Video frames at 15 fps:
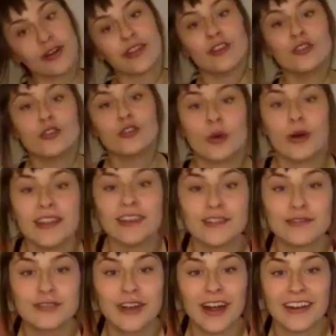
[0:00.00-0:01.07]
the joys
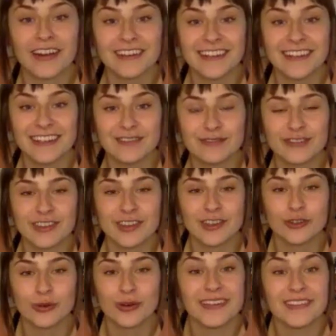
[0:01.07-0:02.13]
of gardening and for the
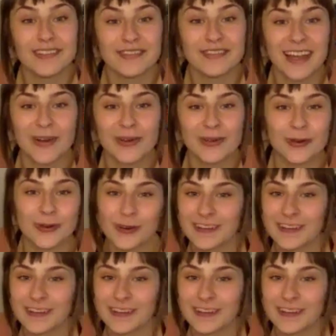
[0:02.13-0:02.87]
joys of the outdoor